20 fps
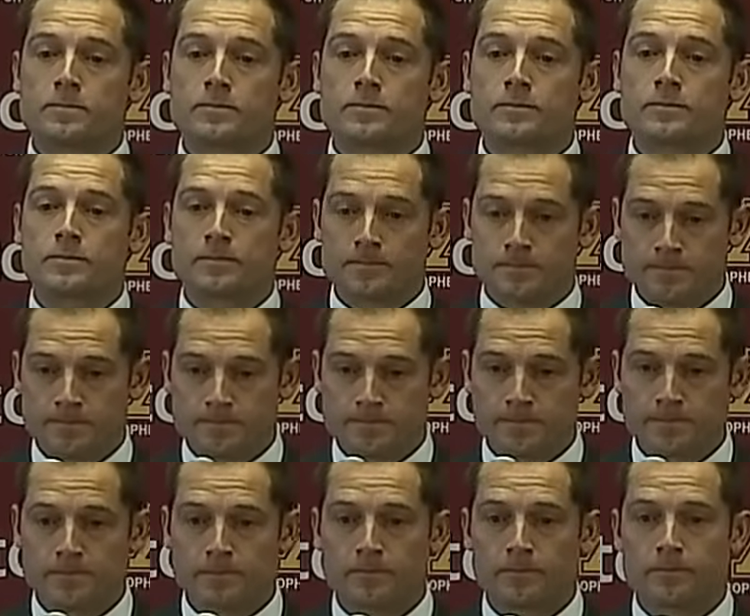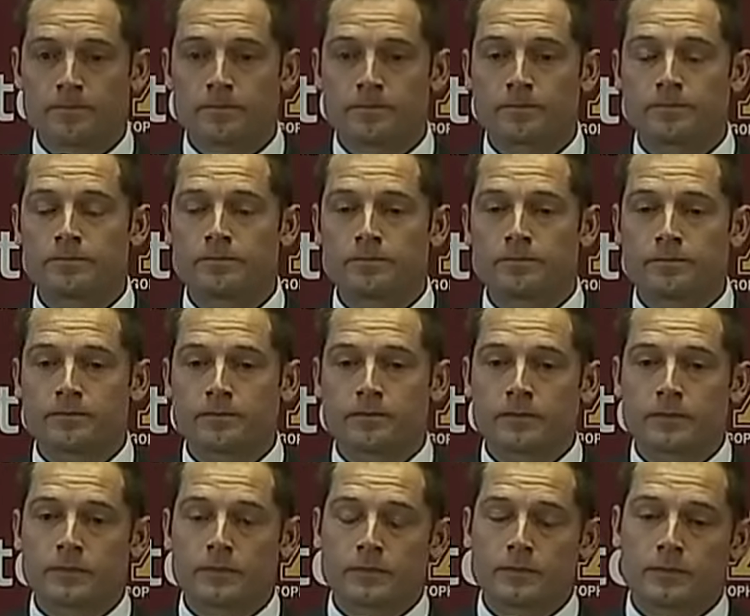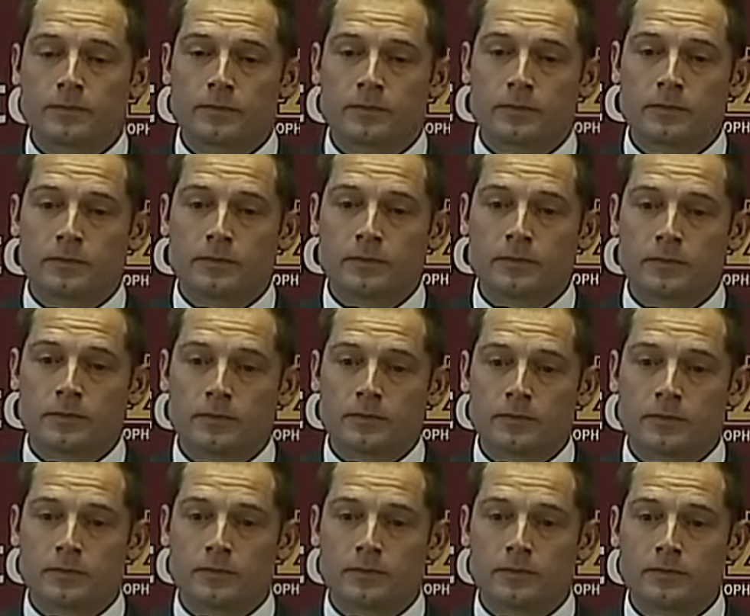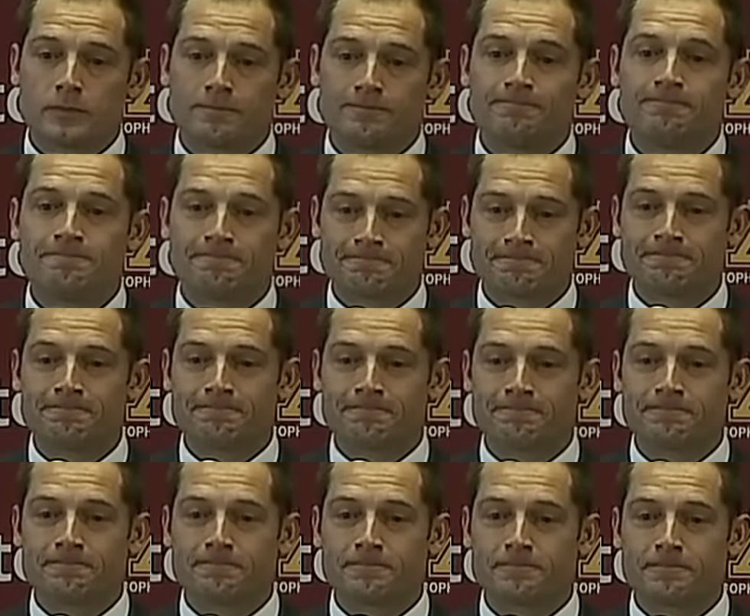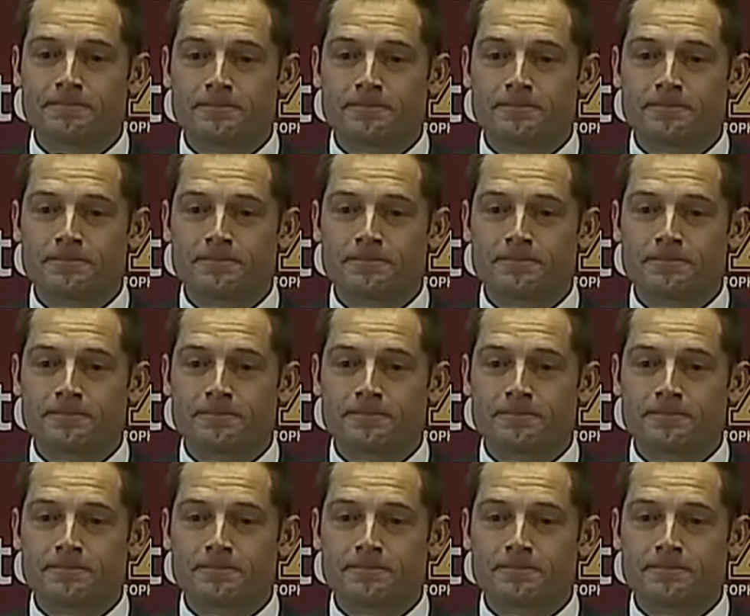(silence)